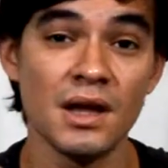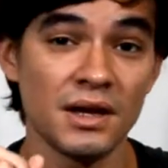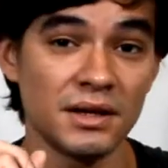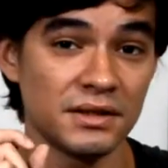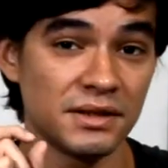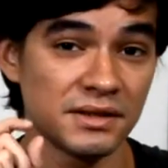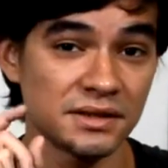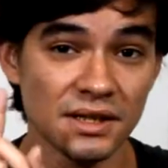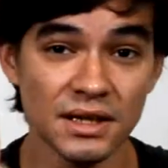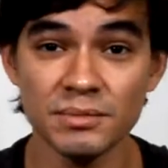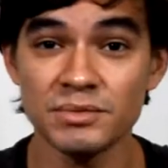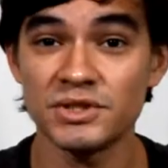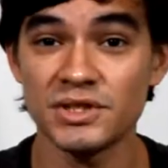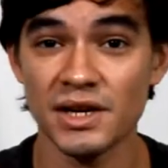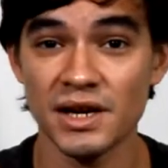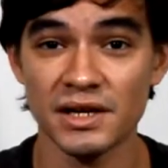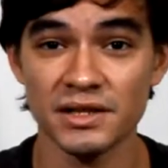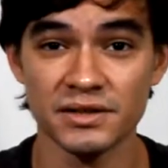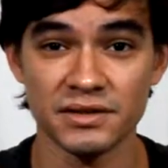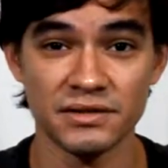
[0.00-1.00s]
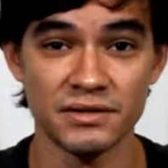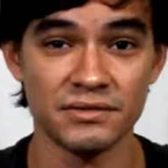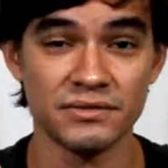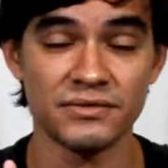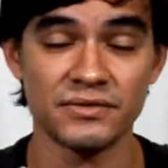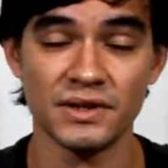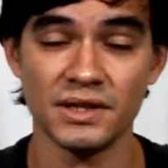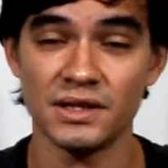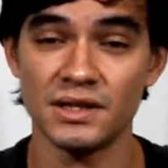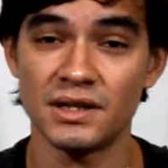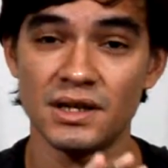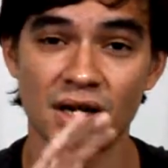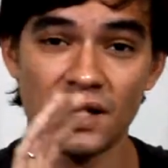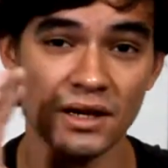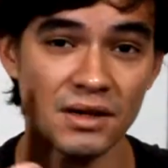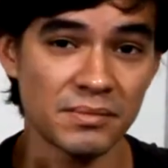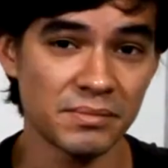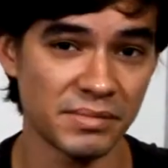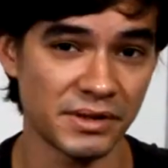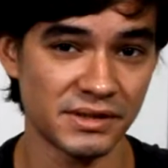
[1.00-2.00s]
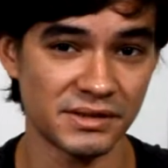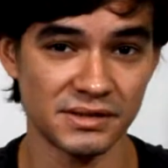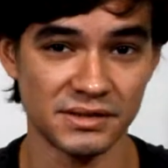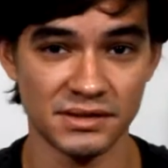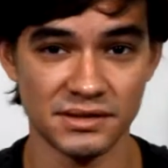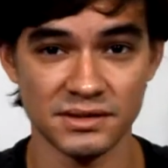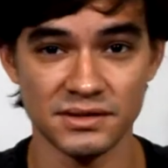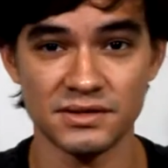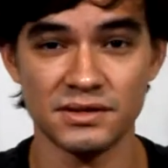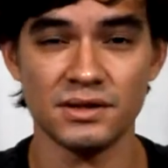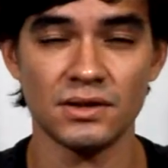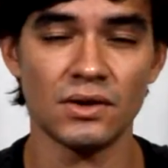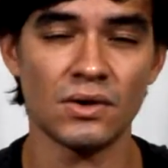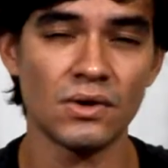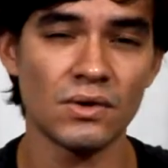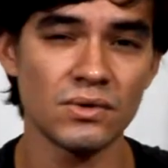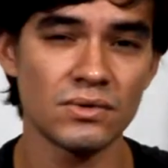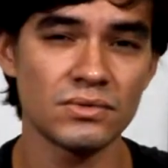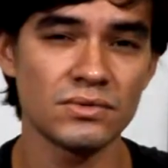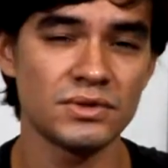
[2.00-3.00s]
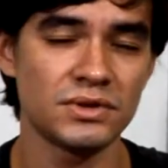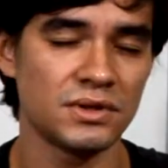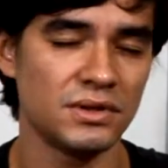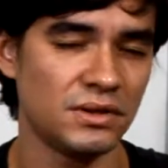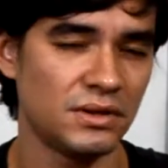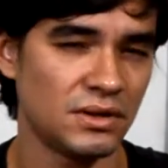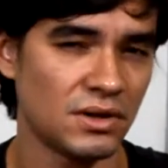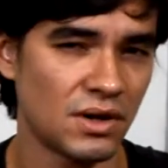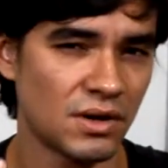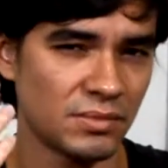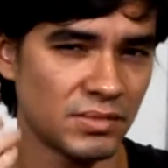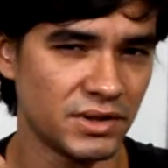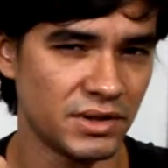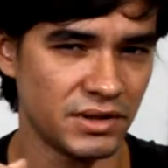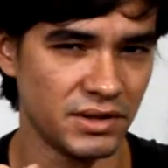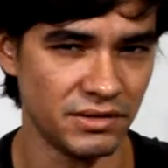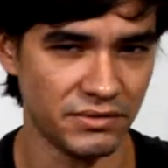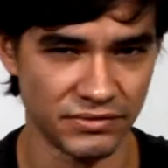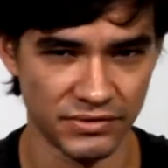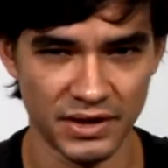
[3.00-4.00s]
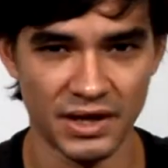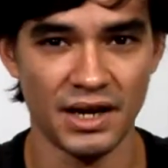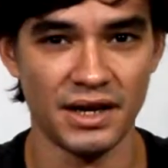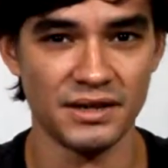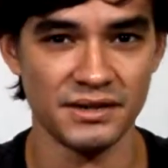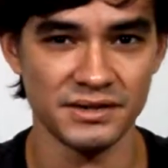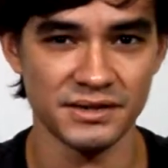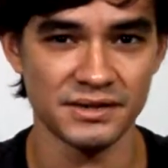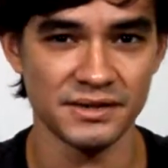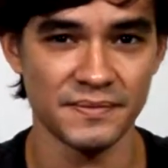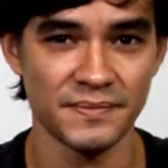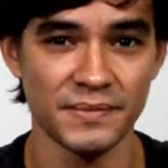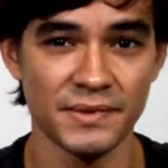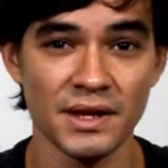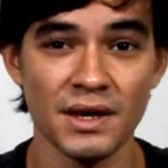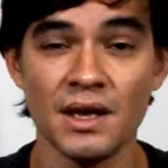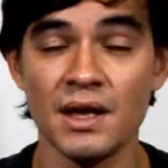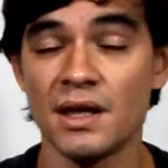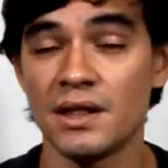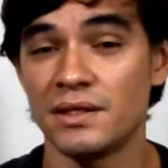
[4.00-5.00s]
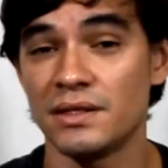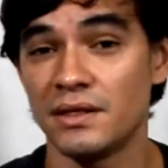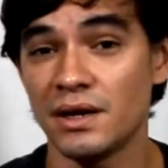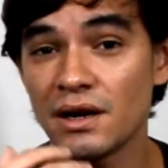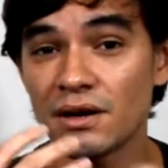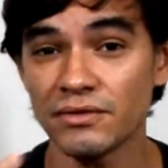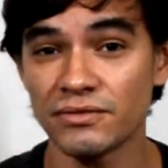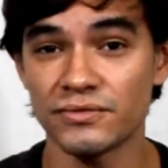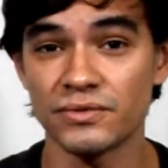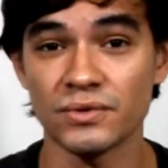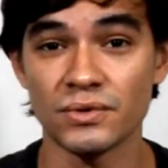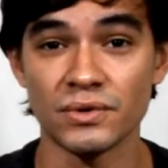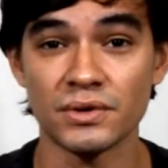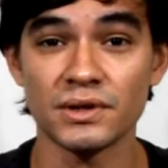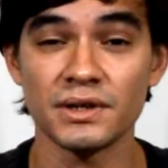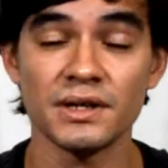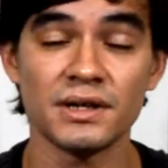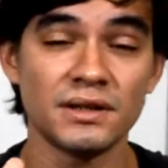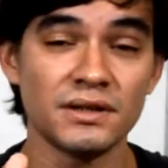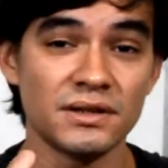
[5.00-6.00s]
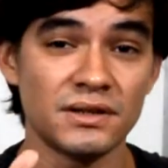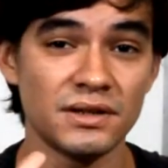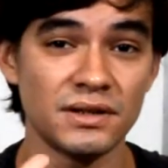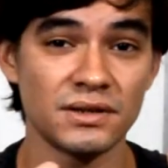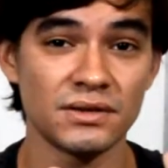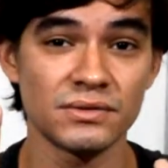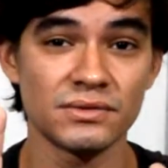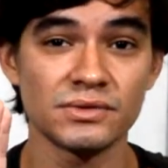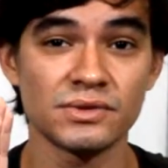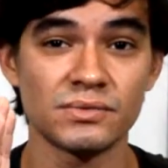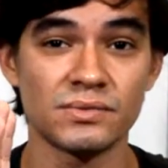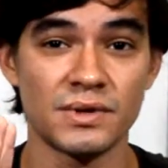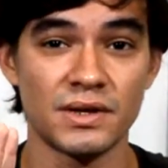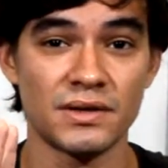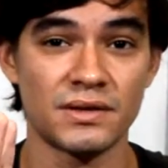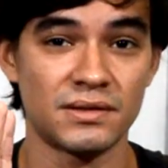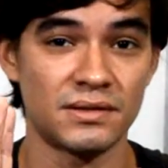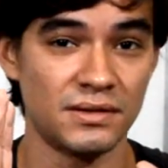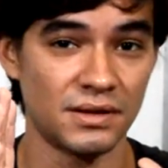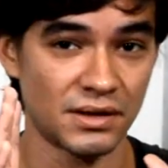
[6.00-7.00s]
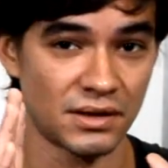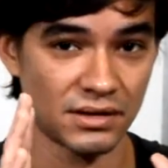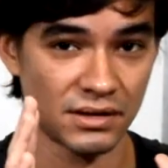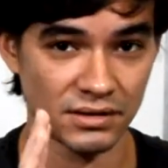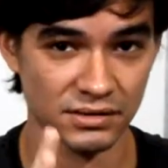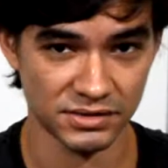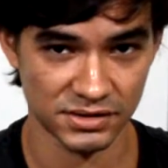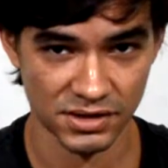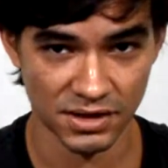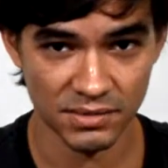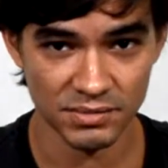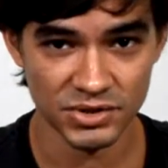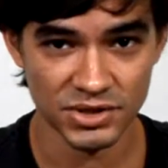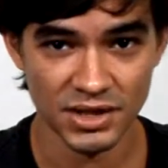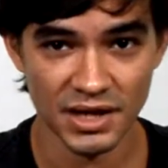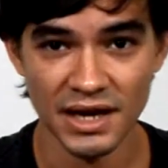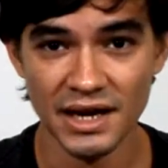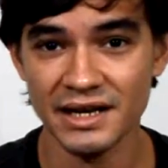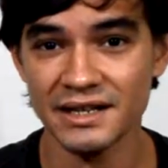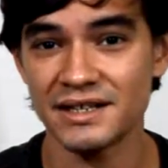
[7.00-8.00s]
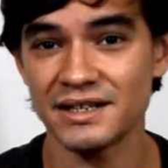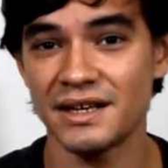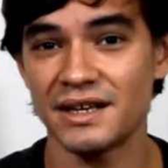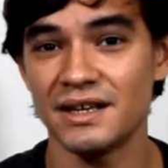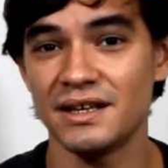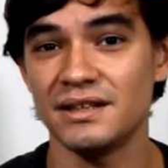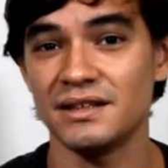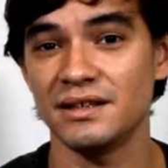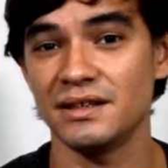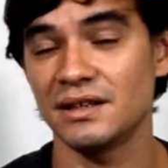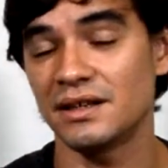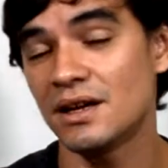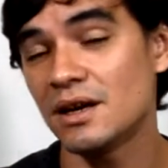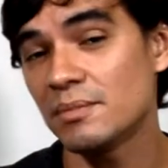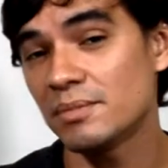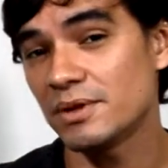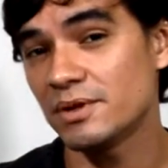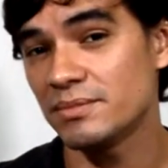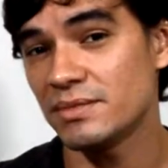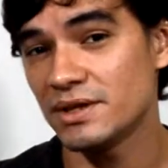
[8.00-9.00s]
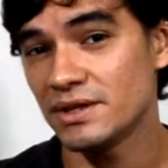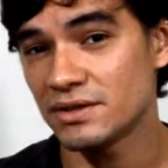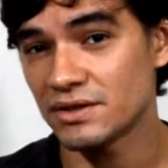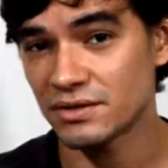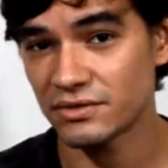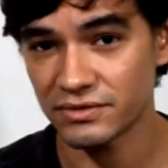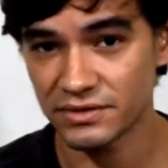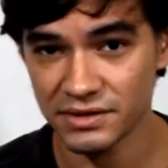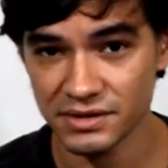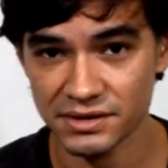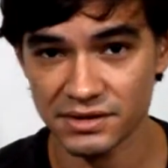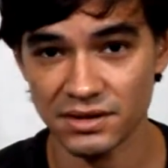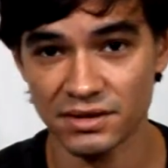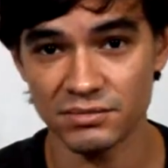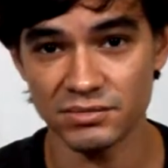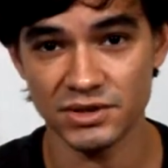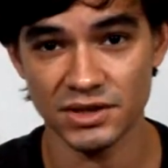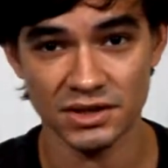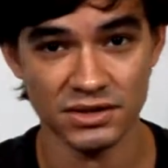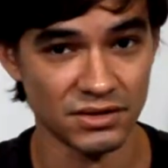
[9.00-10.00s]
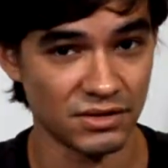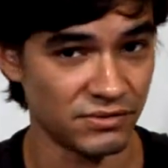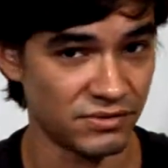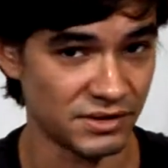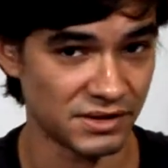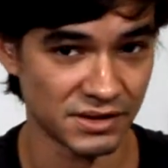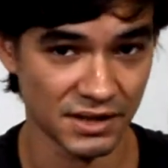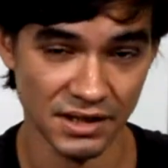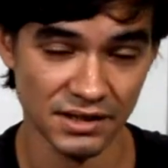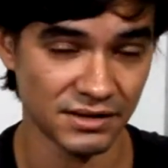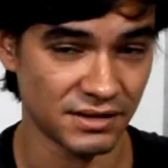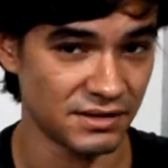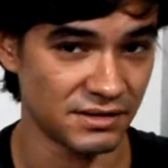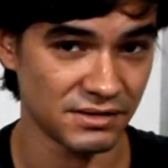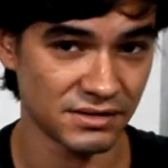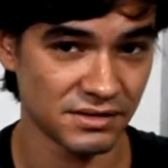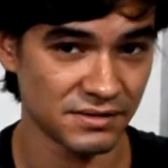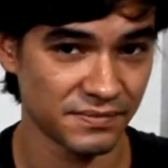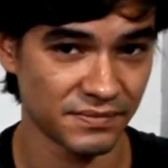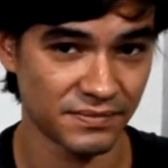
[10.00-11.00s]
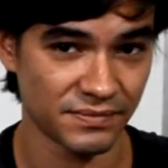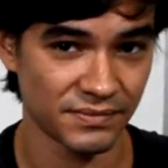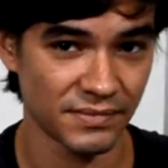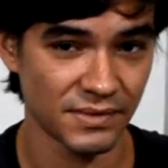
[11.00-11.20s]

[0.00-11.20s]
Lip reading: The subjective encompasses the old nominative case. Therefore, it deals with the subject and the complement of the subject of a sentence.